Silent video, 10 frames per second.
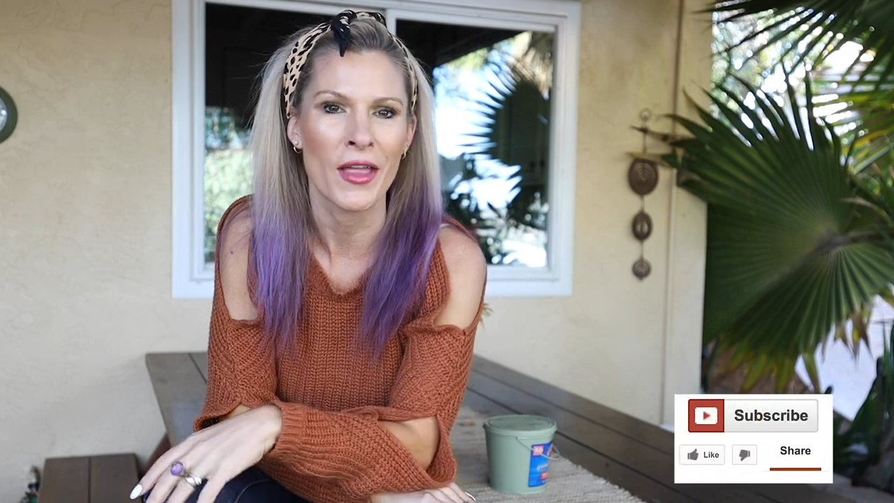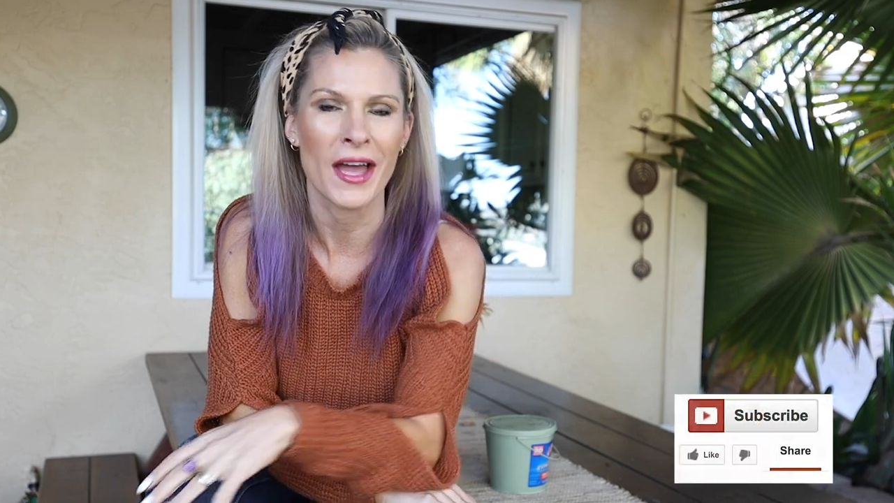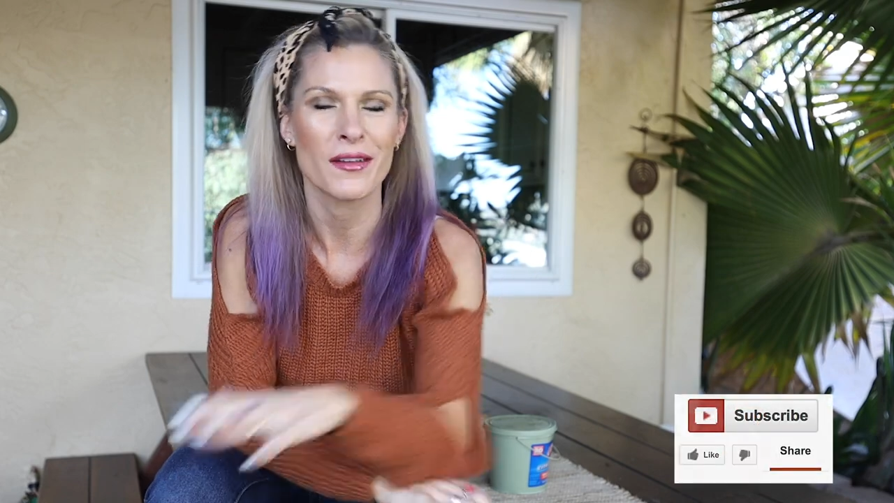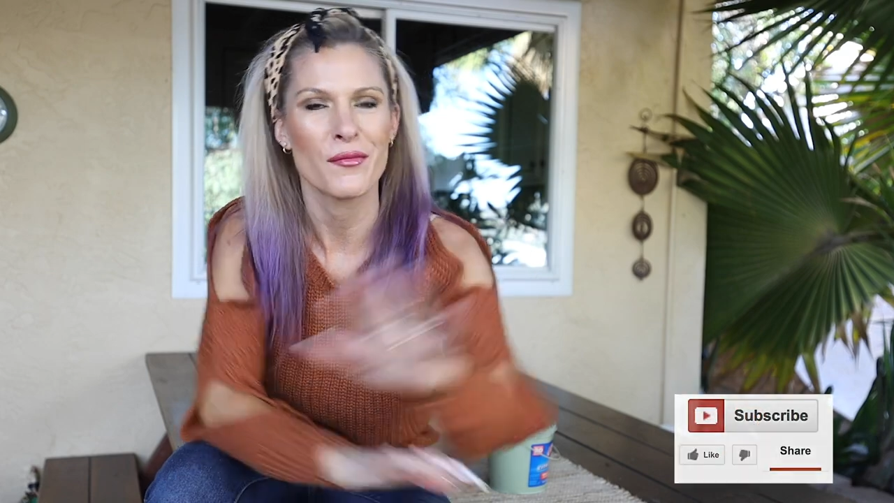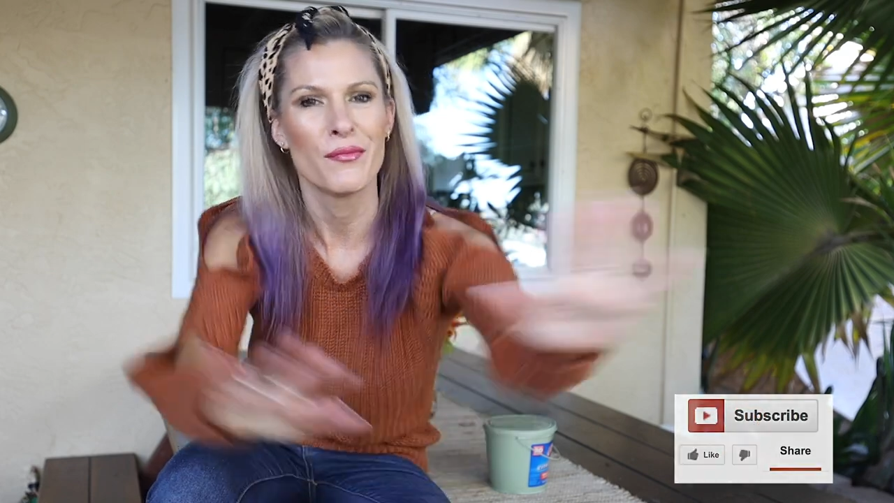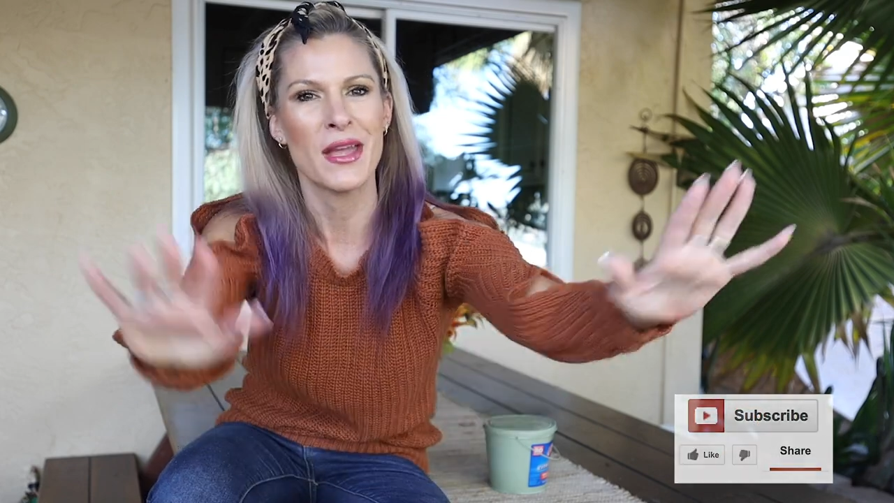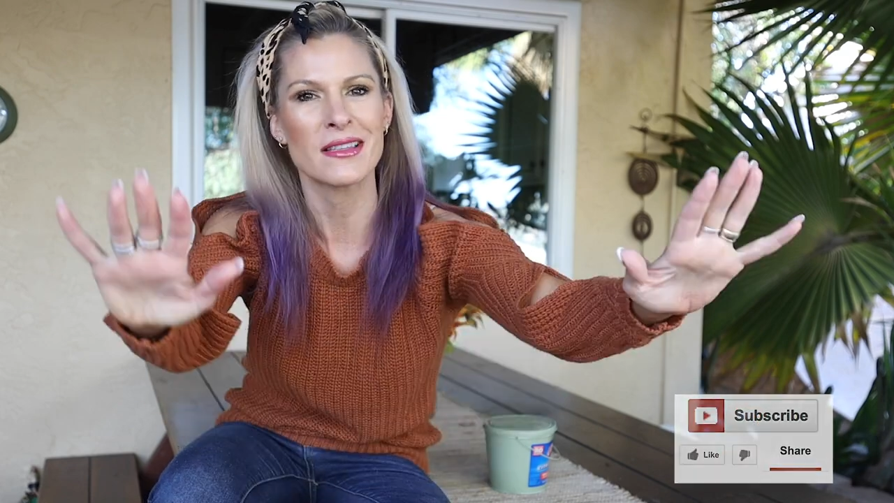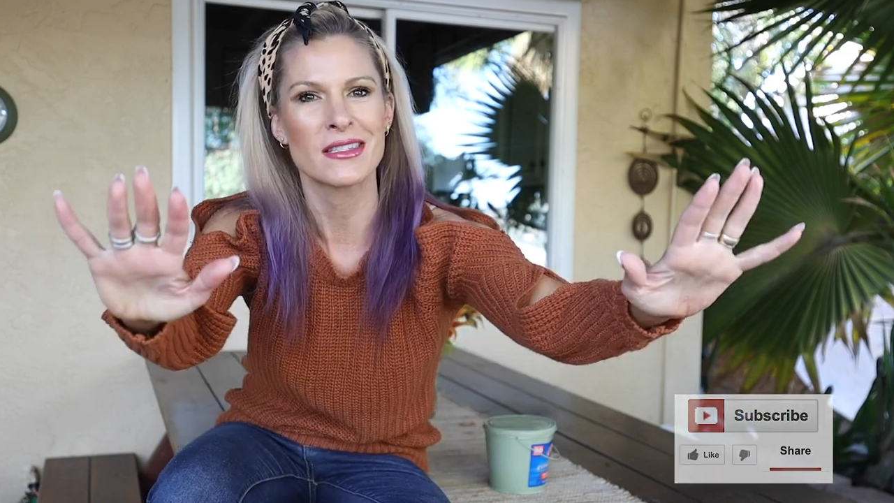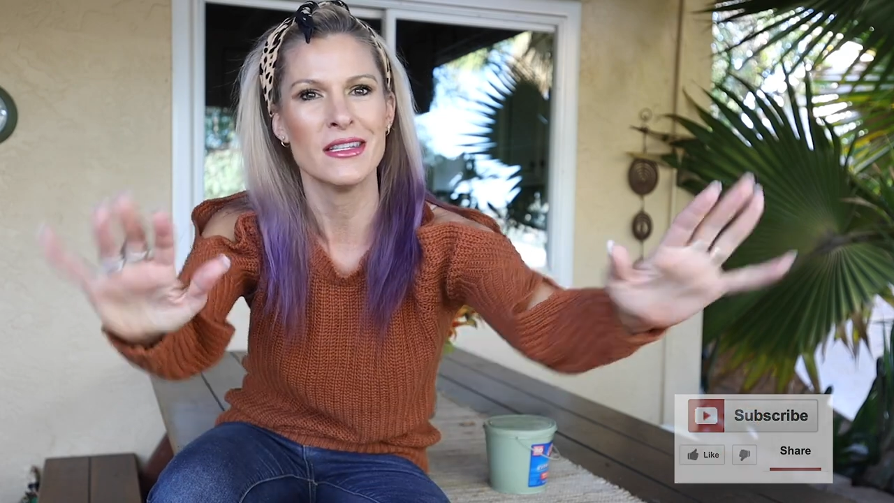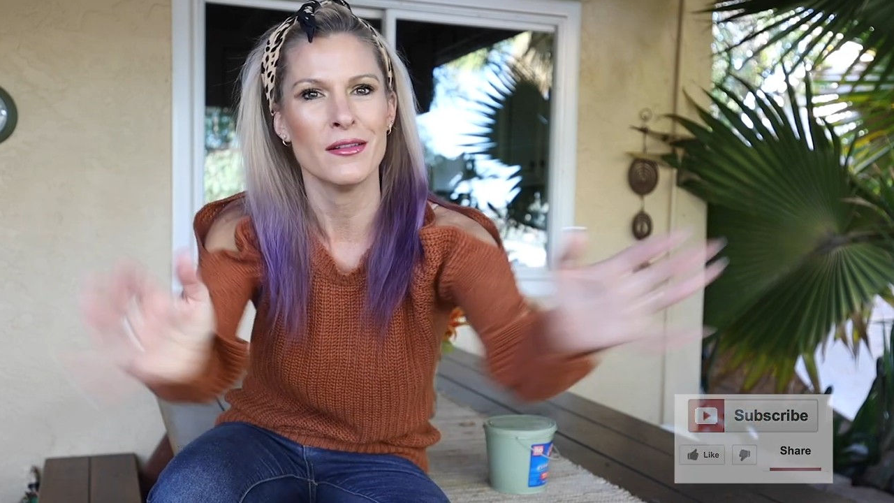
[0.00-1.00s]
that.
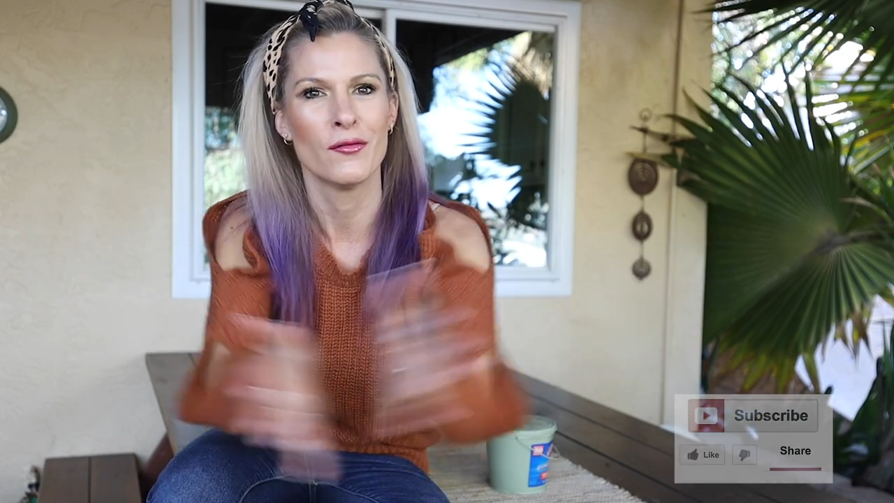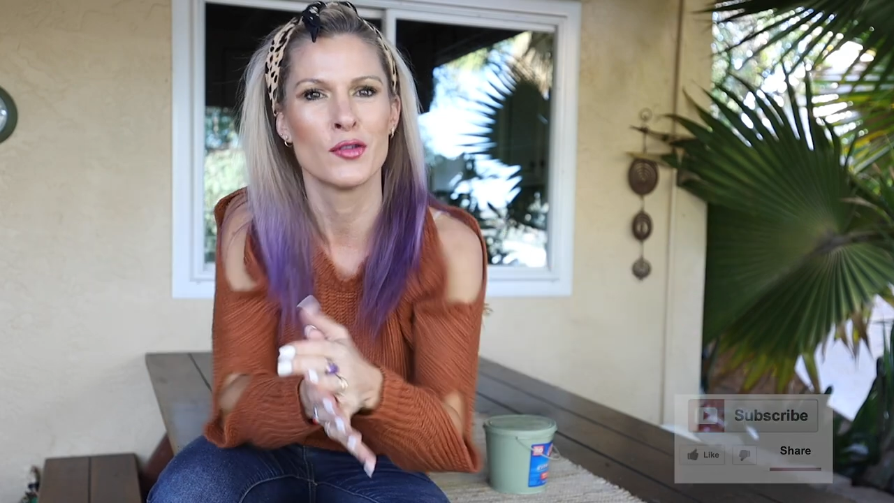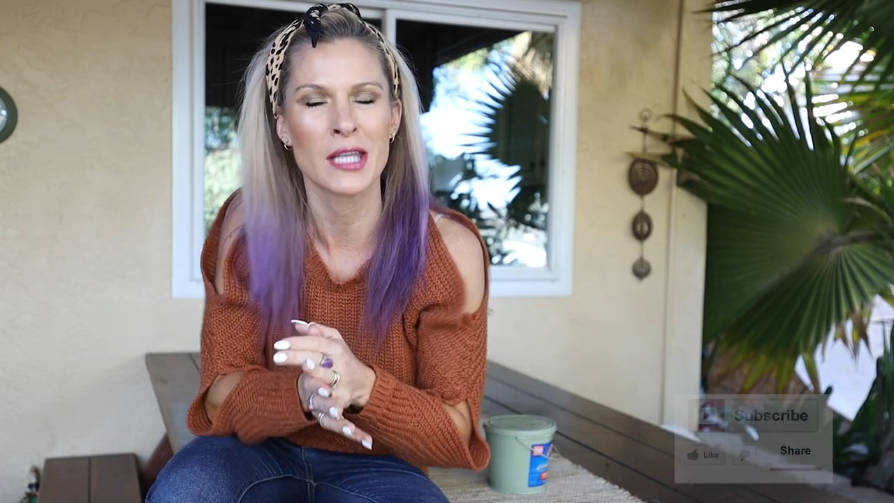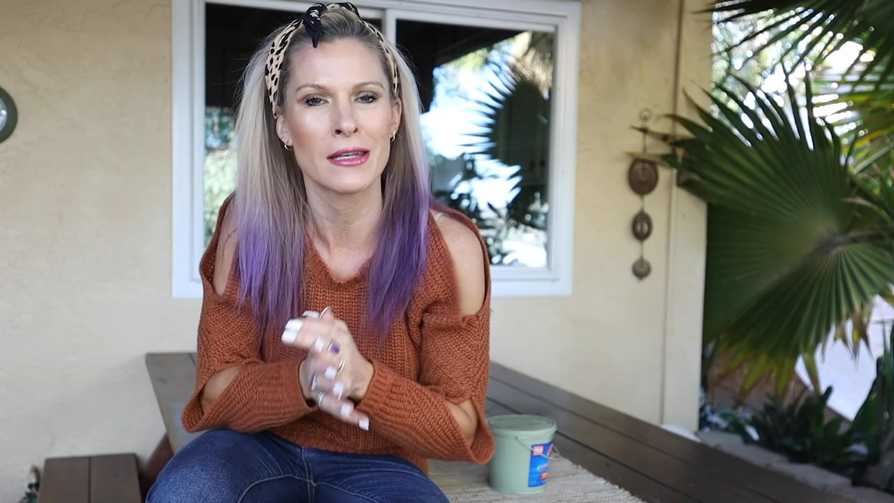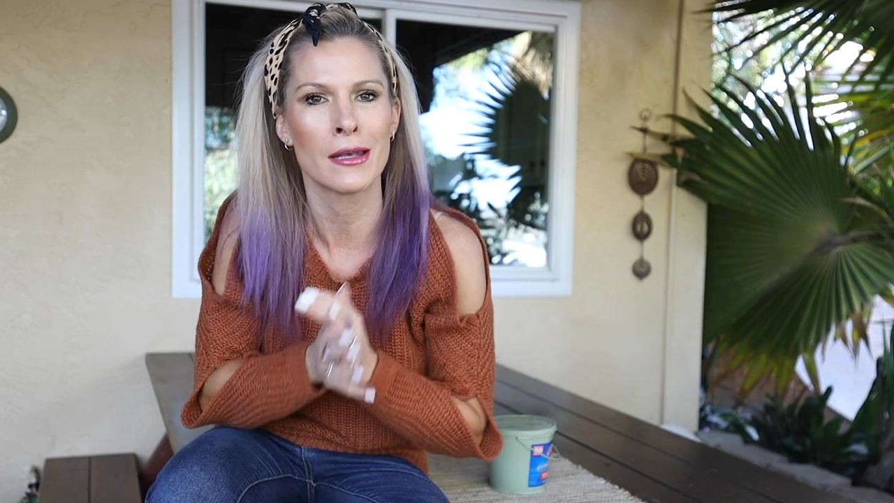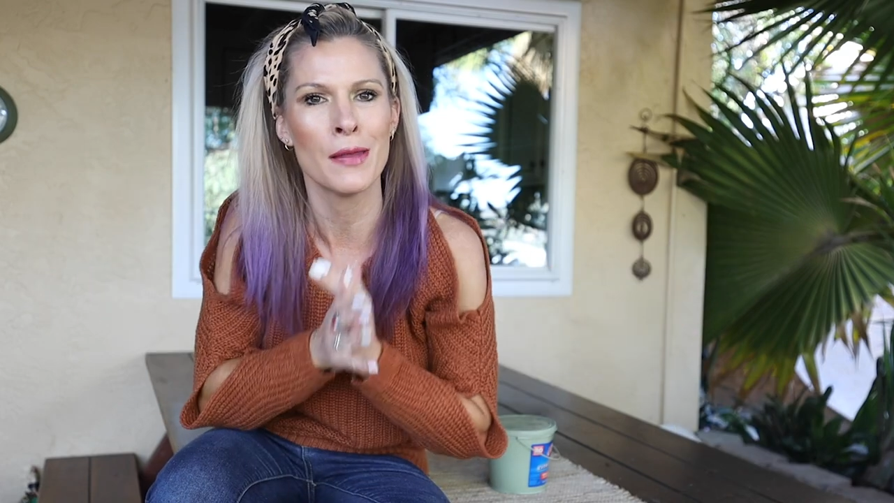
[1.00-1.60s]
Merci, vous êtes